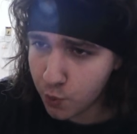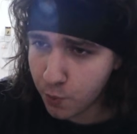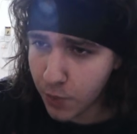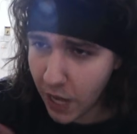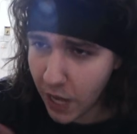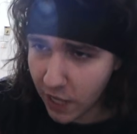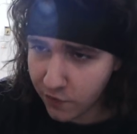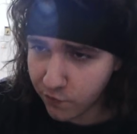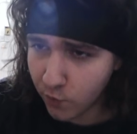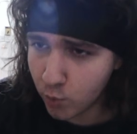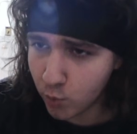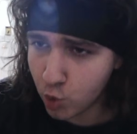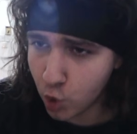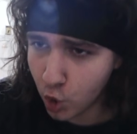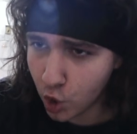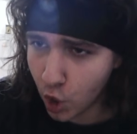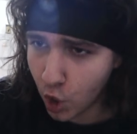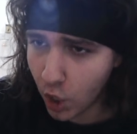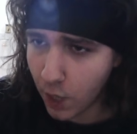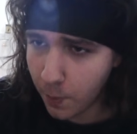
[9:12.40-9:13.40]
platforms you're
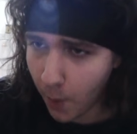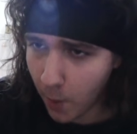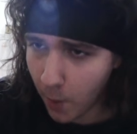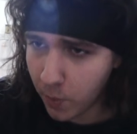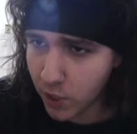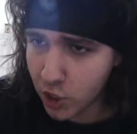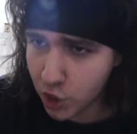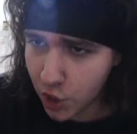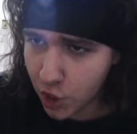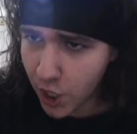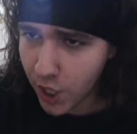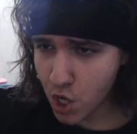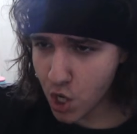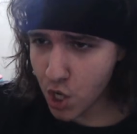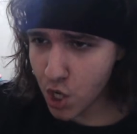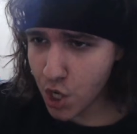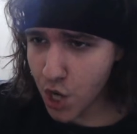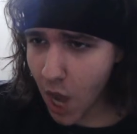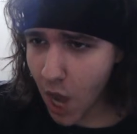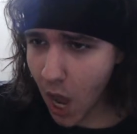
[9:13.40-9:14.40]
gonna publish in.
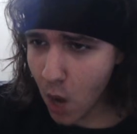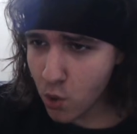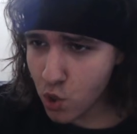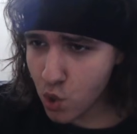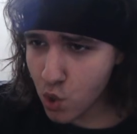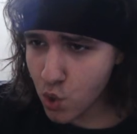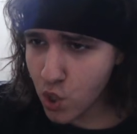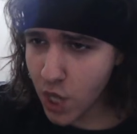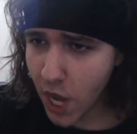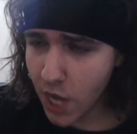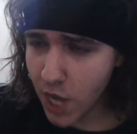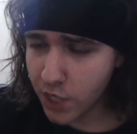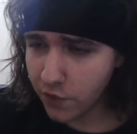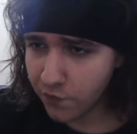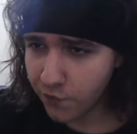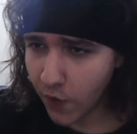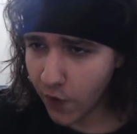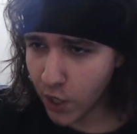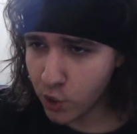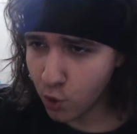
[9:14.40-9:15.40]
Now you can
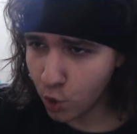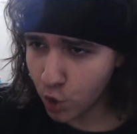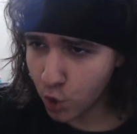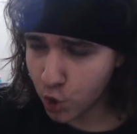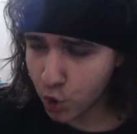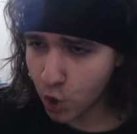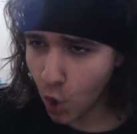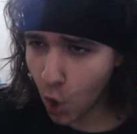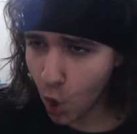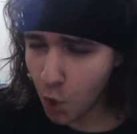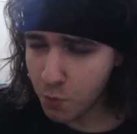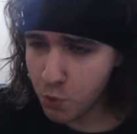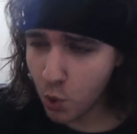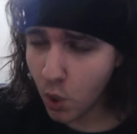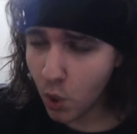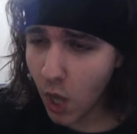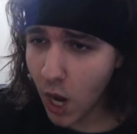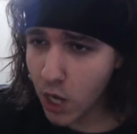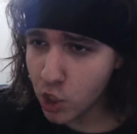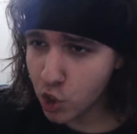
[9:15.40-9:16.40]
define your scope.
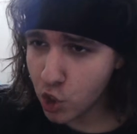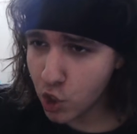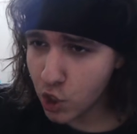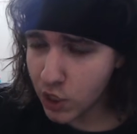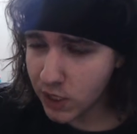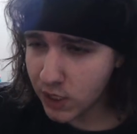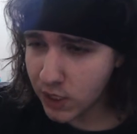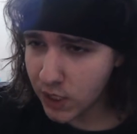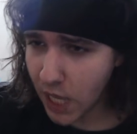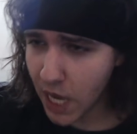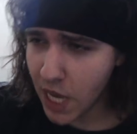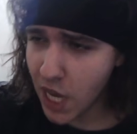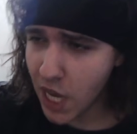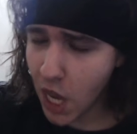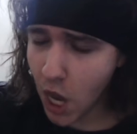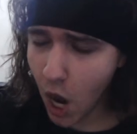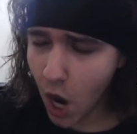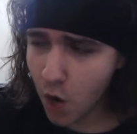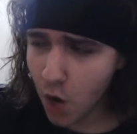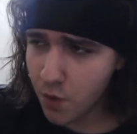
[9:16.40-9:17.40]
You'll actually say,
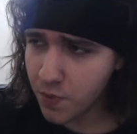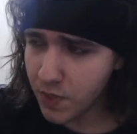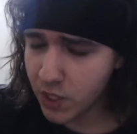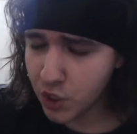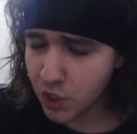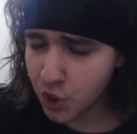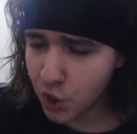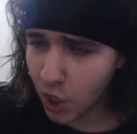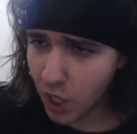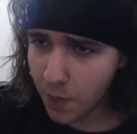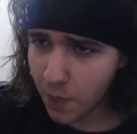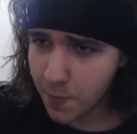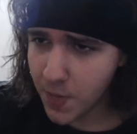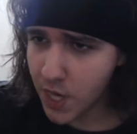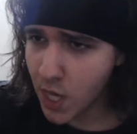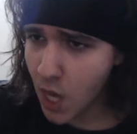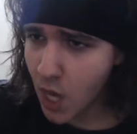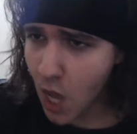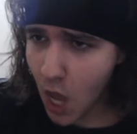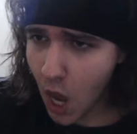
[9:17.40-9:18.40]
are this gonna
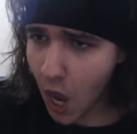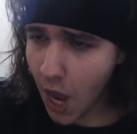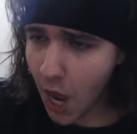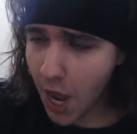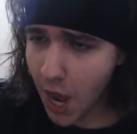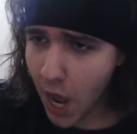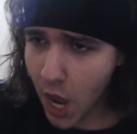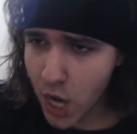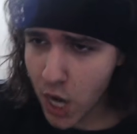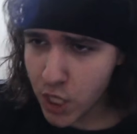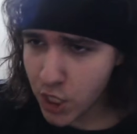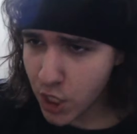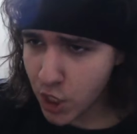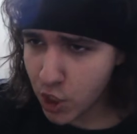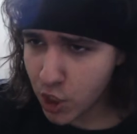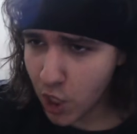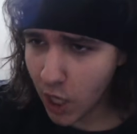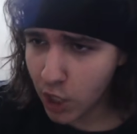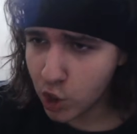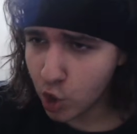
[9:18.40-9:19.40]
be an indie
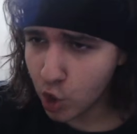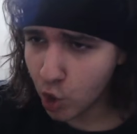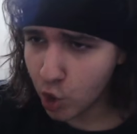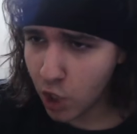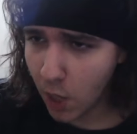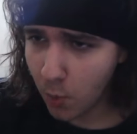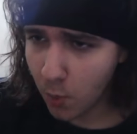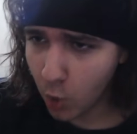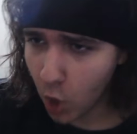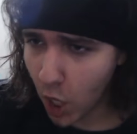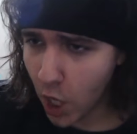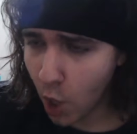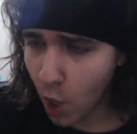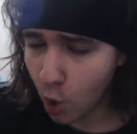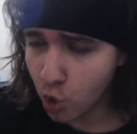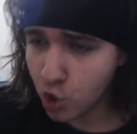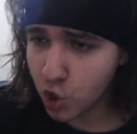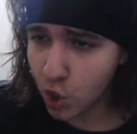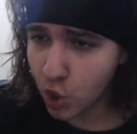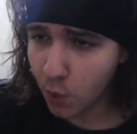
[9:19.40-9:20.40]
title, AA
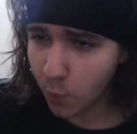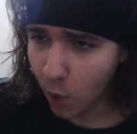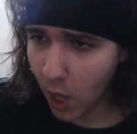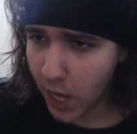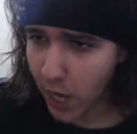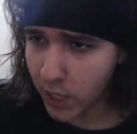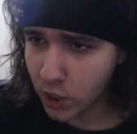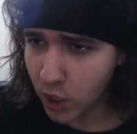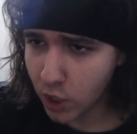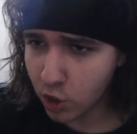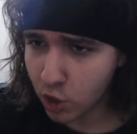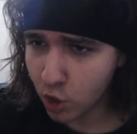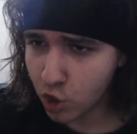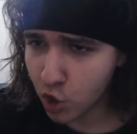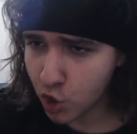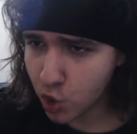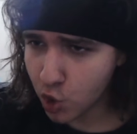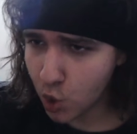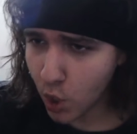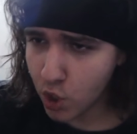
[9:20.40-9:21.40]
or AAA title,
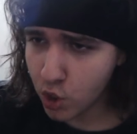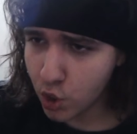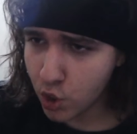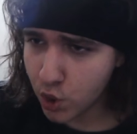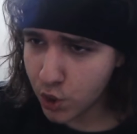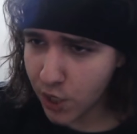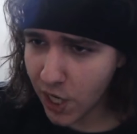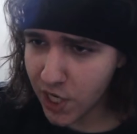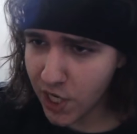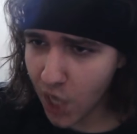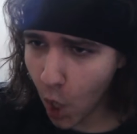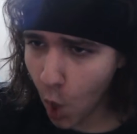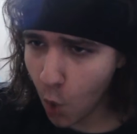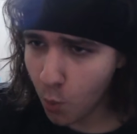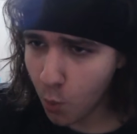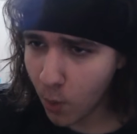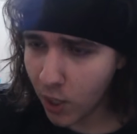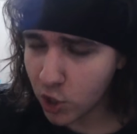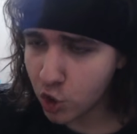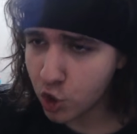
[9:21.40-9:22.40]
just to understand how
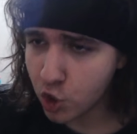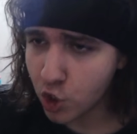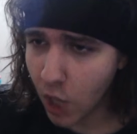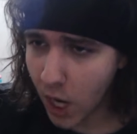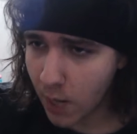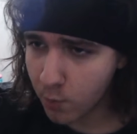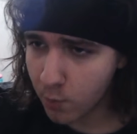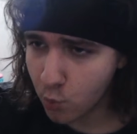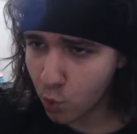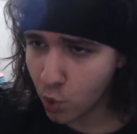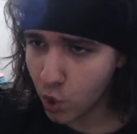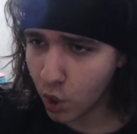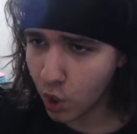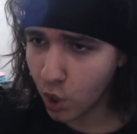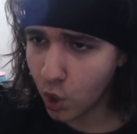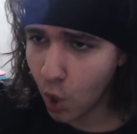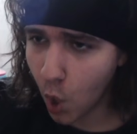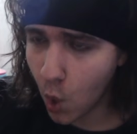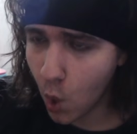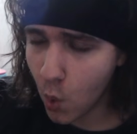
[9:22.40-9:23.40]
much time will
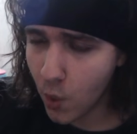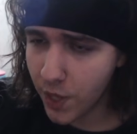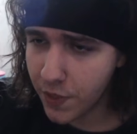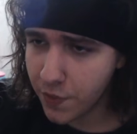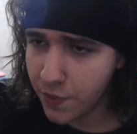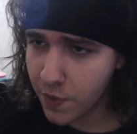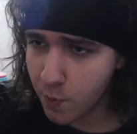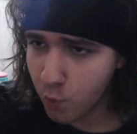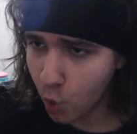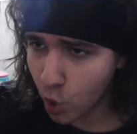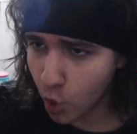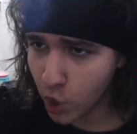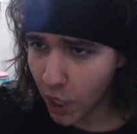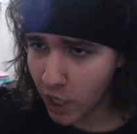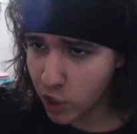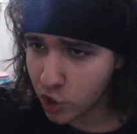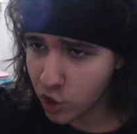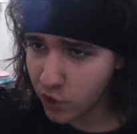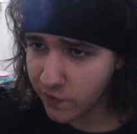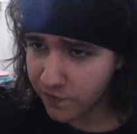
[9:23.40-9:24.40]
go in the
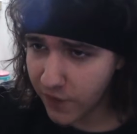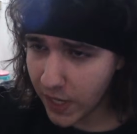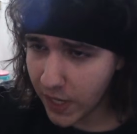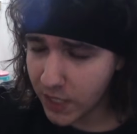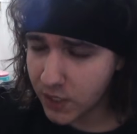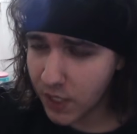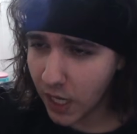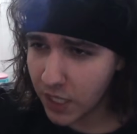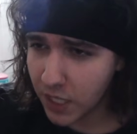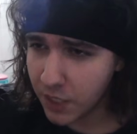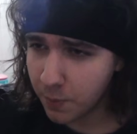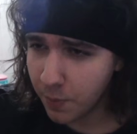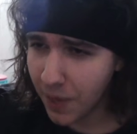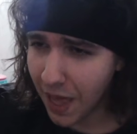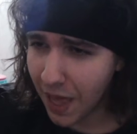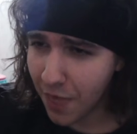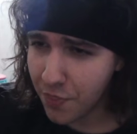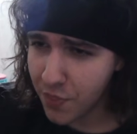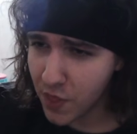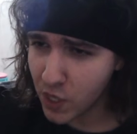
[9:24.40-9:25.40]
production phase and
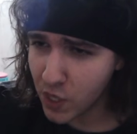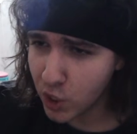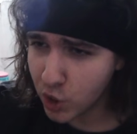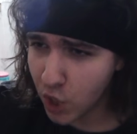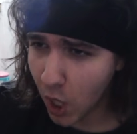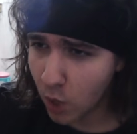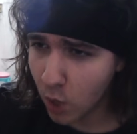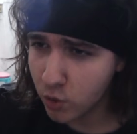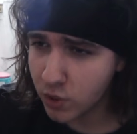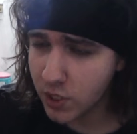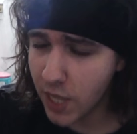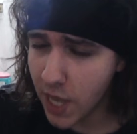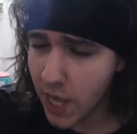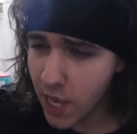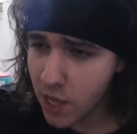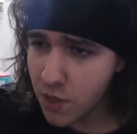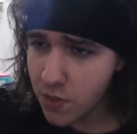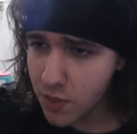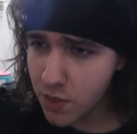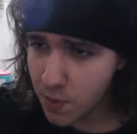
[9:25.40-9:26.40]
plan things out
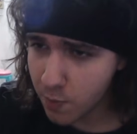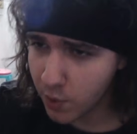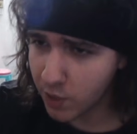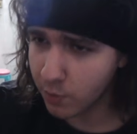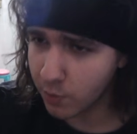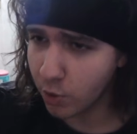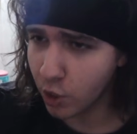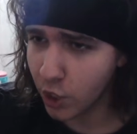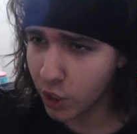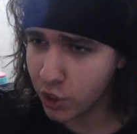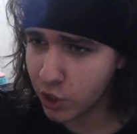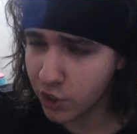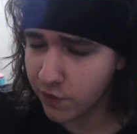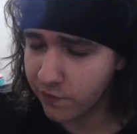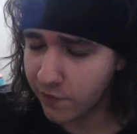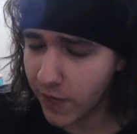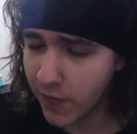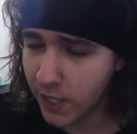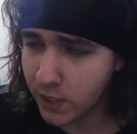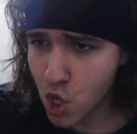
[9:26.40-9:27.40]
in the pre-production
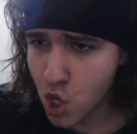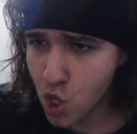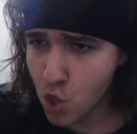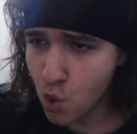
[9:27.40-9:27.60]
phase.